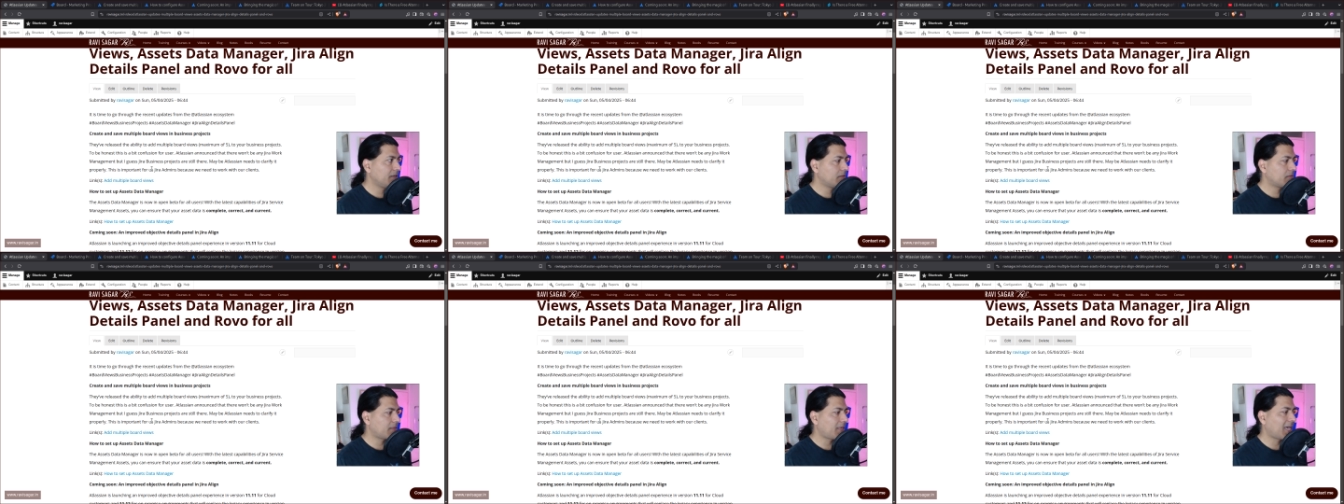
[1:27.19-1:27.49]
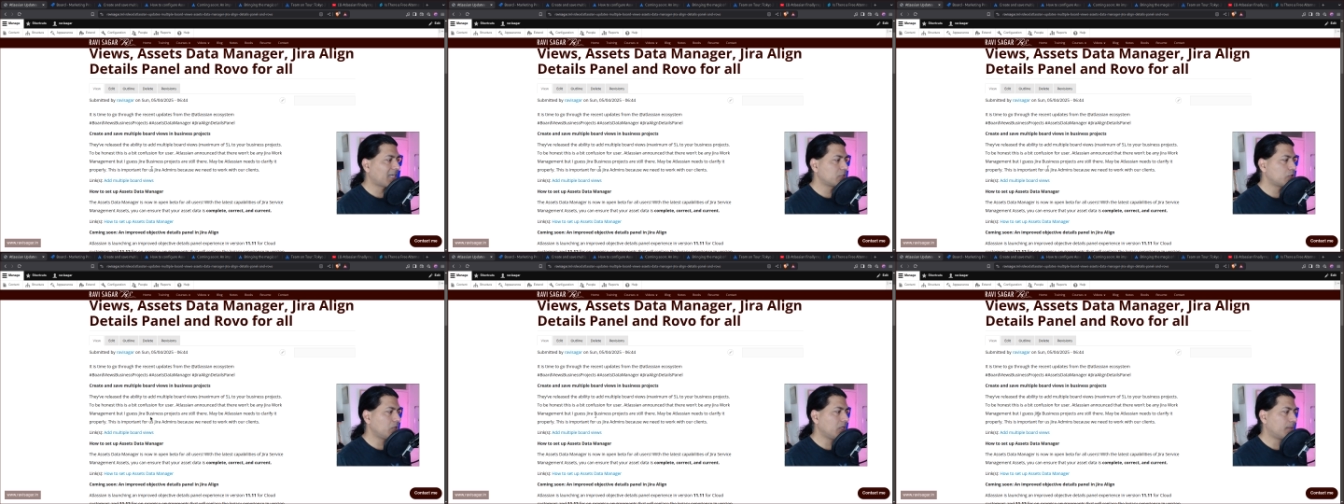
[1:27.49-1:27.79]

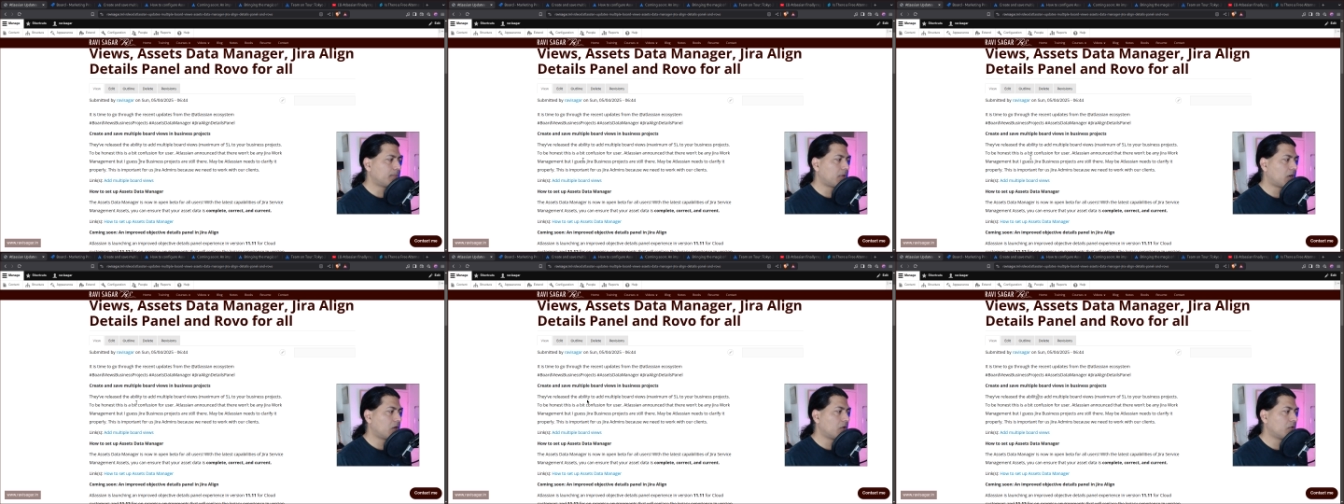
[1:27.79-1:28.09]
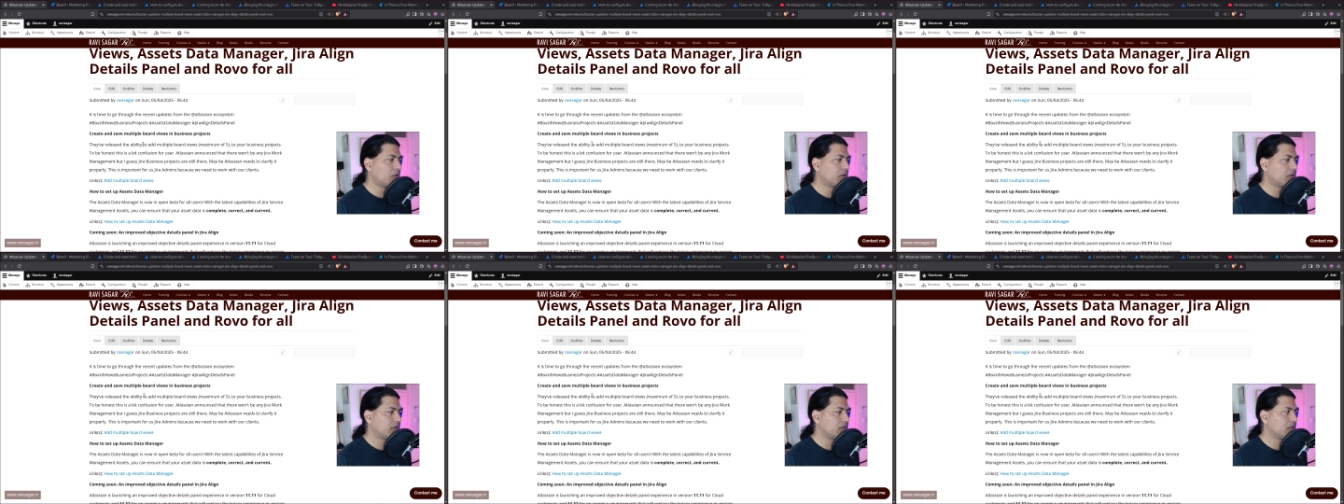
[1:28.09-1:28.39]
is actually
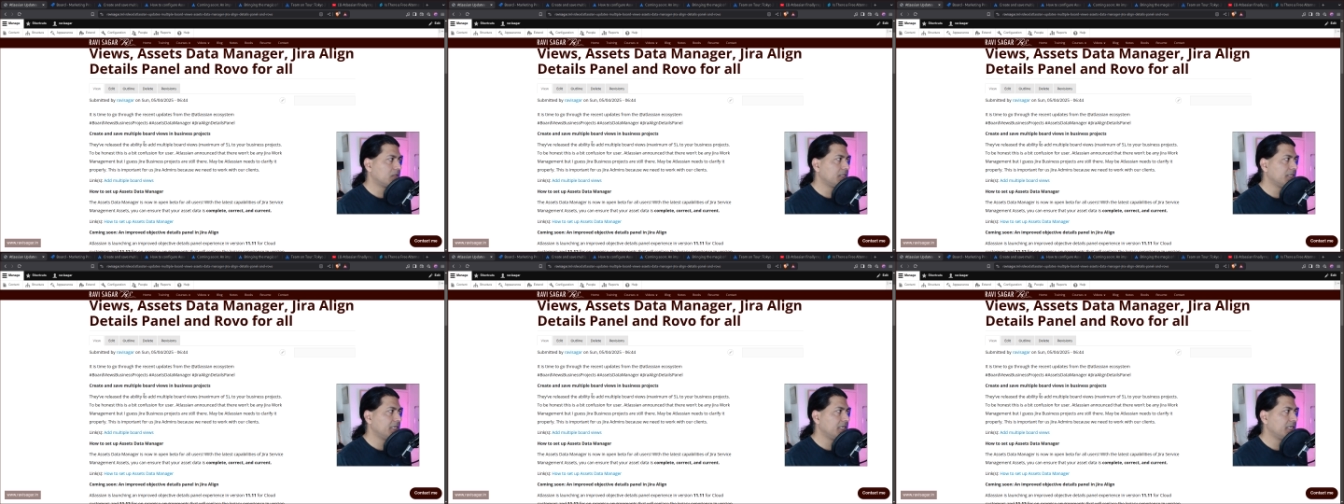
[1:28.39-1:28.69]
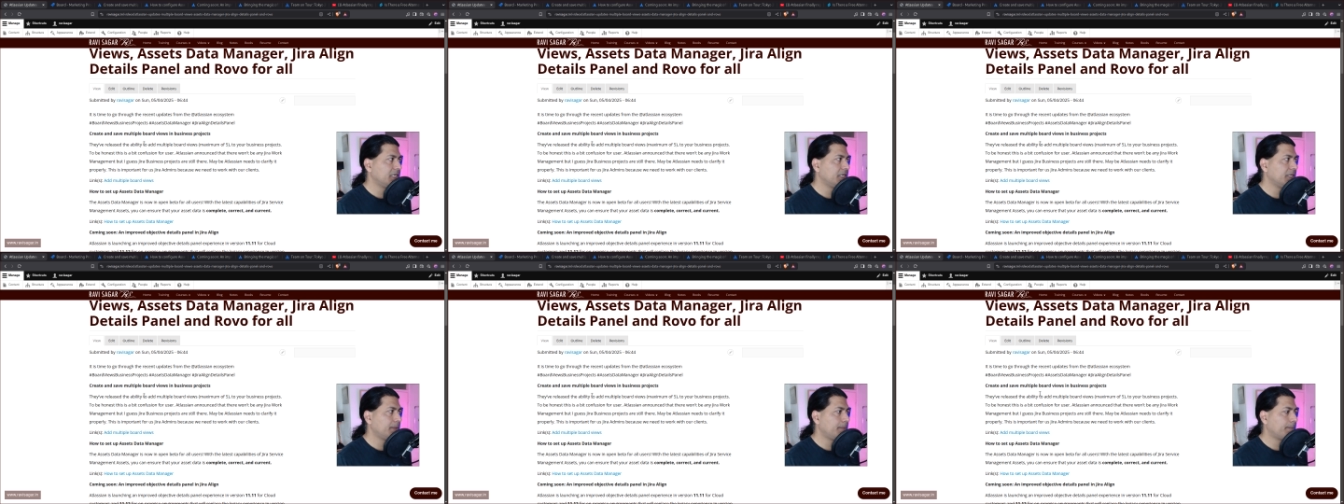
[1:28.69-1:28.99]
about
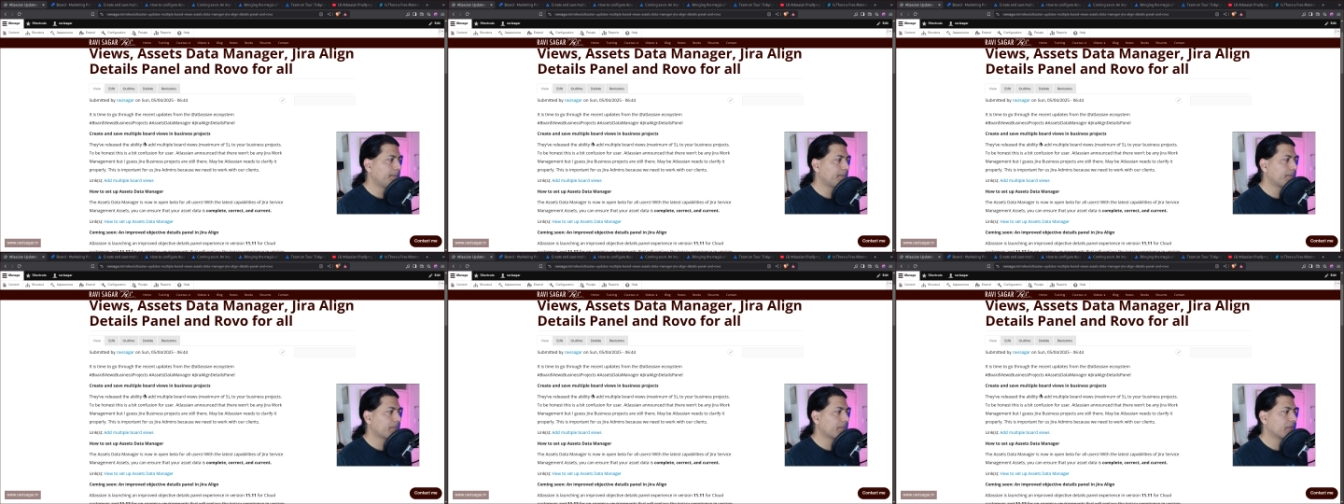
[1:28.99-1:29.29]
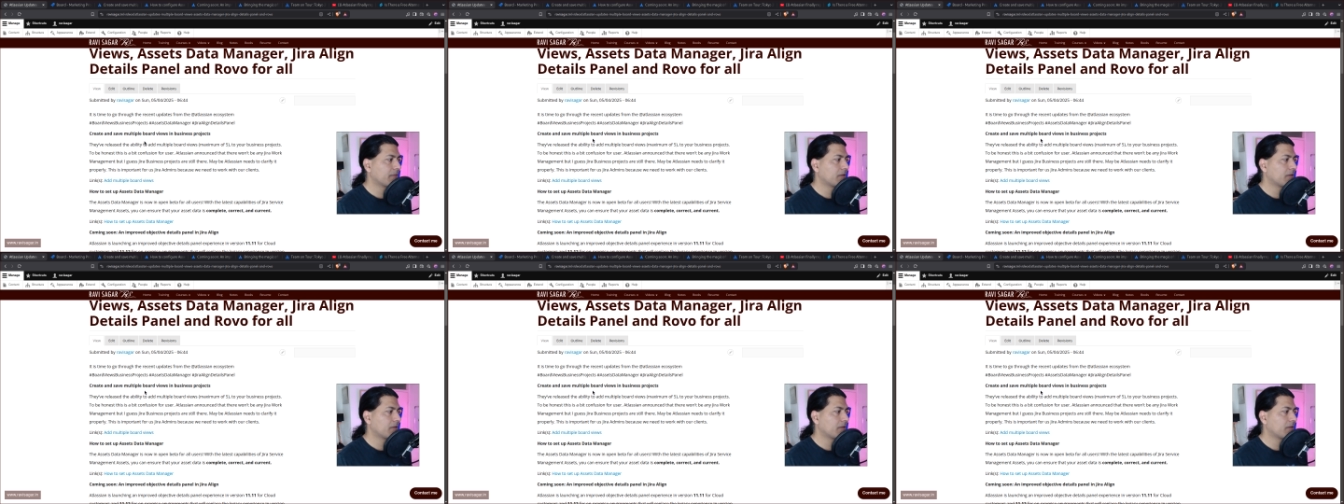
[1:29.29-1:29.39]
the